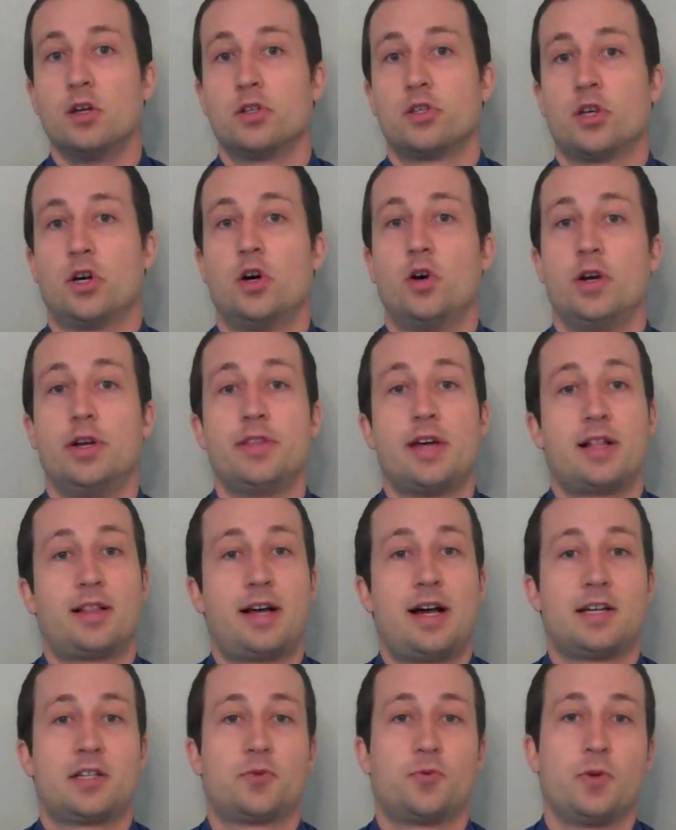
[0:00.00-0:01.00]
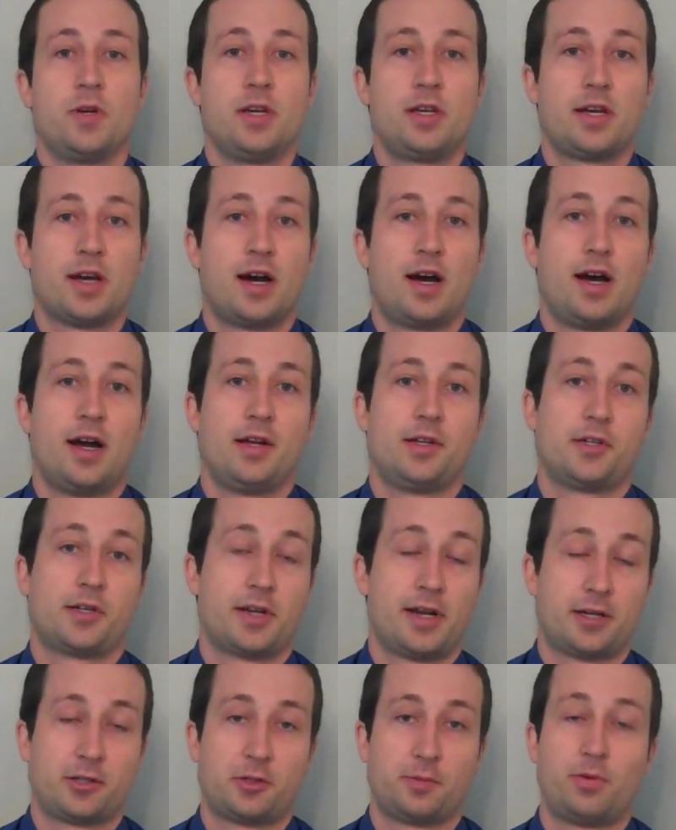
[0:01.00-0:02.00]
So in that last week, I
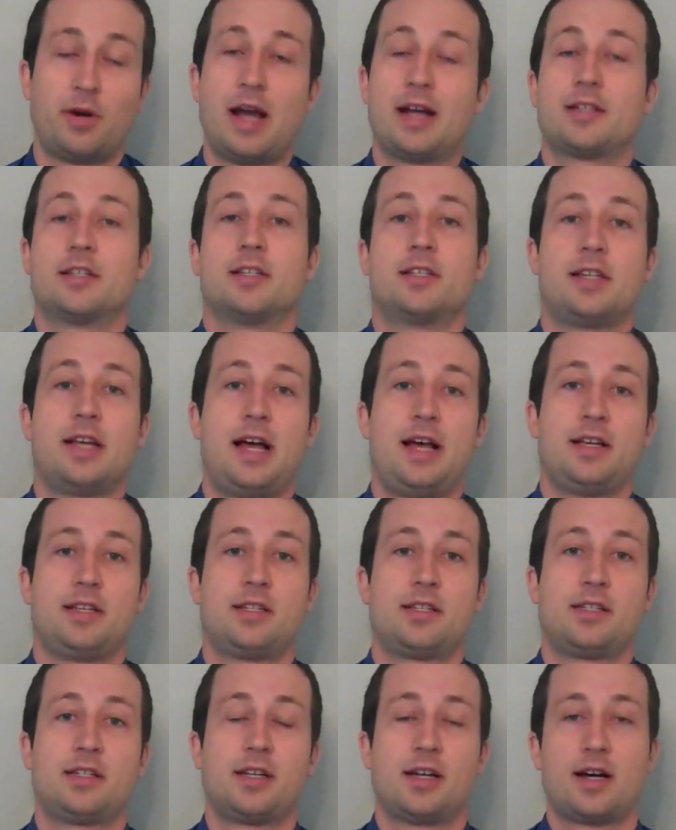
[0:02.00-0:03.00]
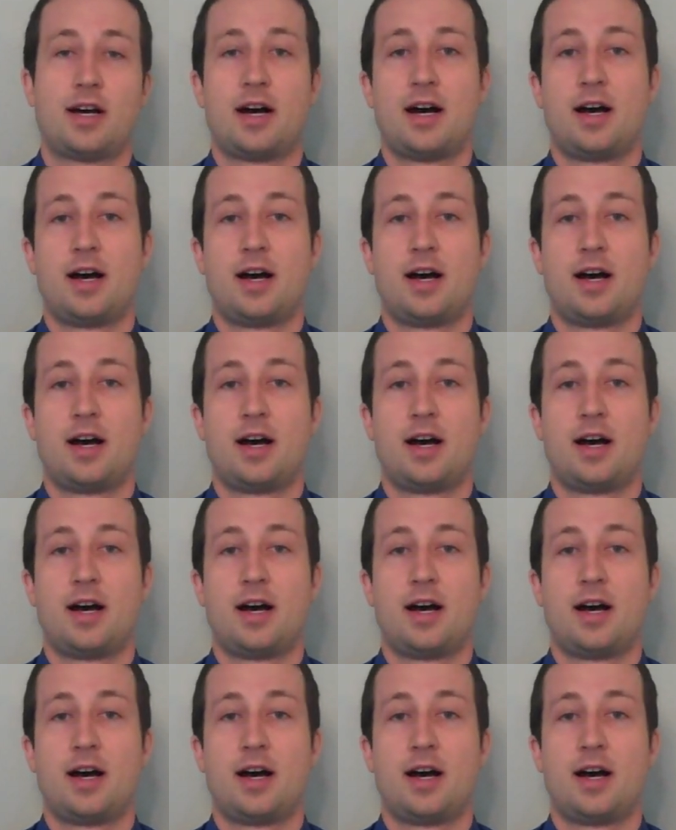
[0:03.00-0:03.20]
took an extra practice test.